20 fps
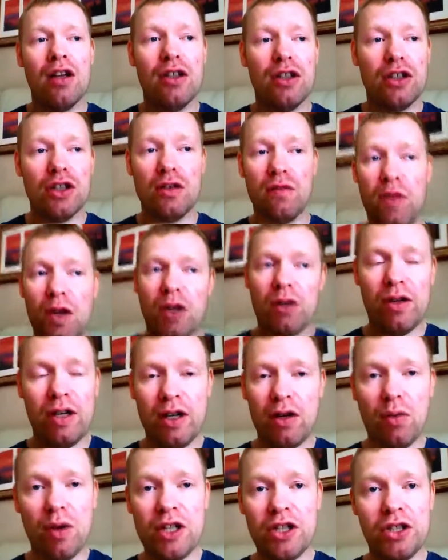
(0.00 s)
just follow in
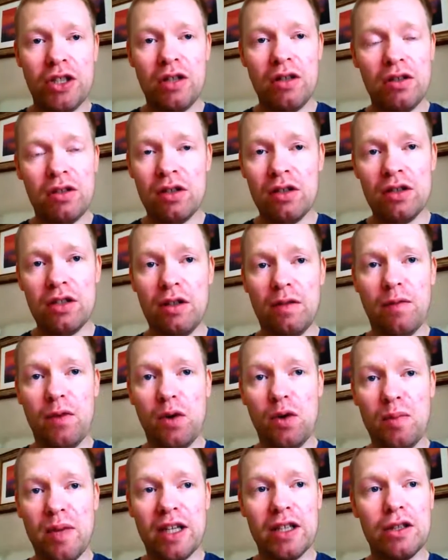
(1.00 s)
a question and answer
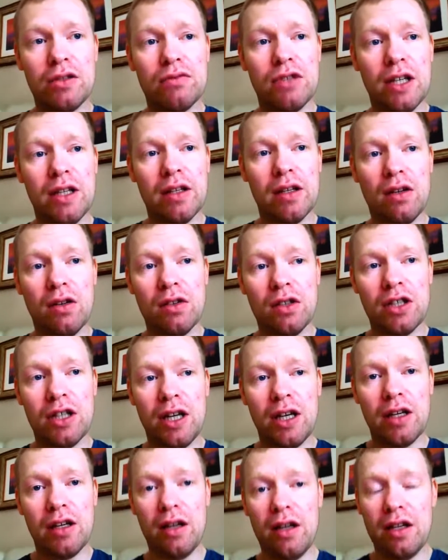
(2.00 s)
format to write the
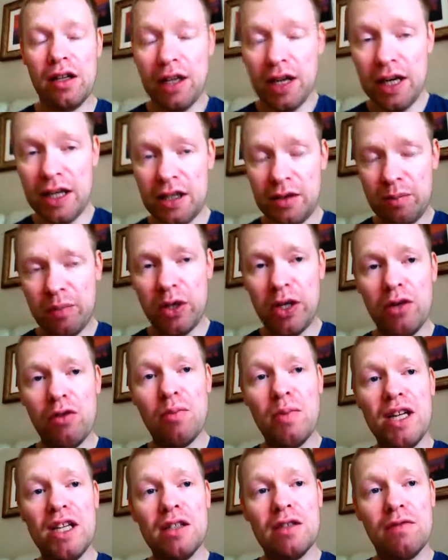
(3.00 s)
content. Yes, by all
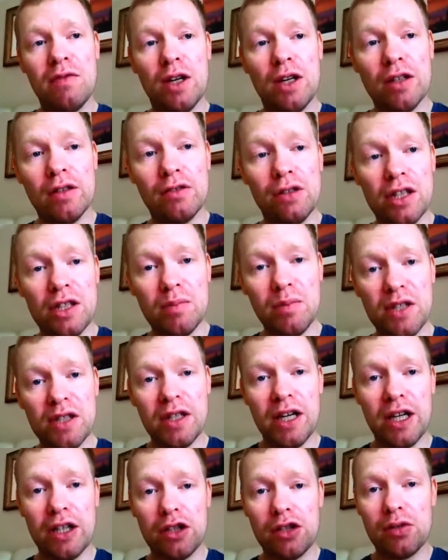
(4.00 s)
means follow Christmas
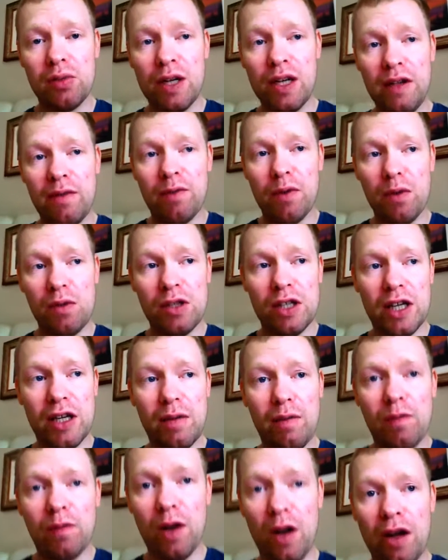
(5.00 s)
Cash 2014
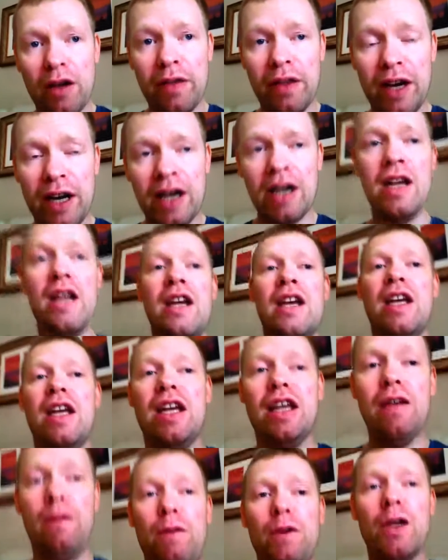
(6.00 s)
and follow that.
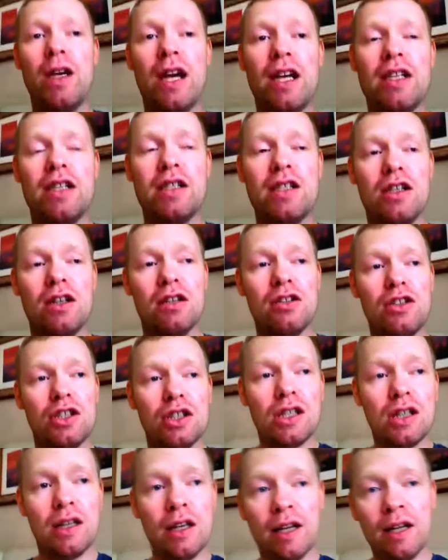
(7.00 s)
If you're getting stuck,
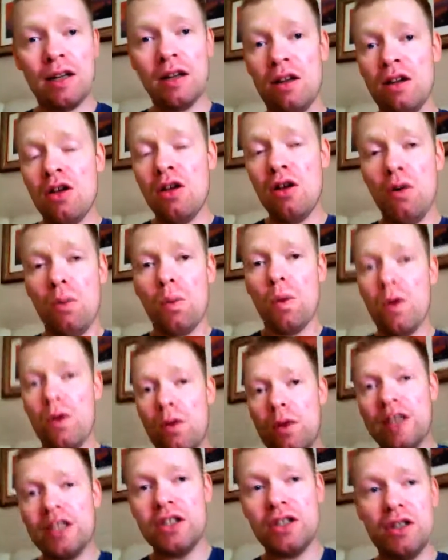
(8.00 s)
just think, what
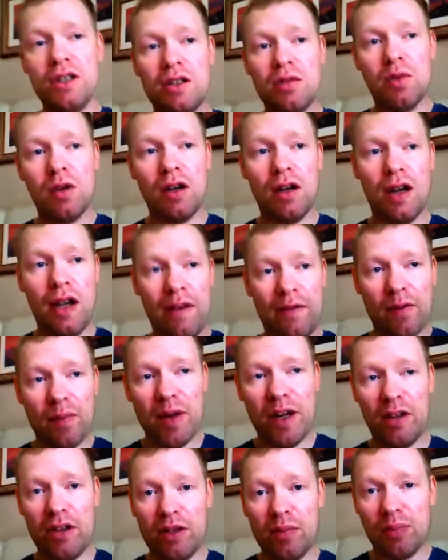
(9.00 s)
questions would I have
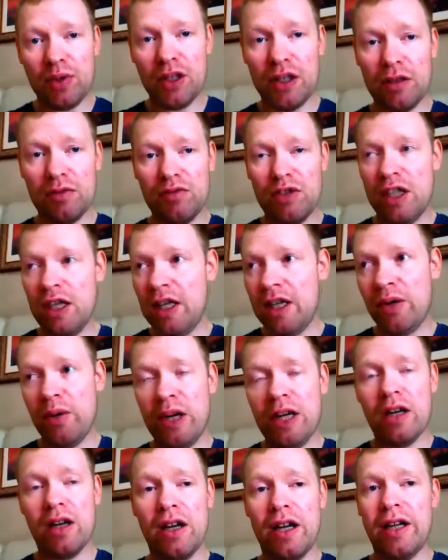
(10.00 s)
about this product really
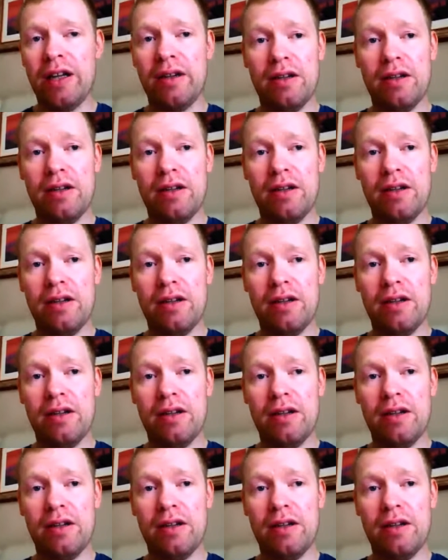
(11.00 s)
quickly?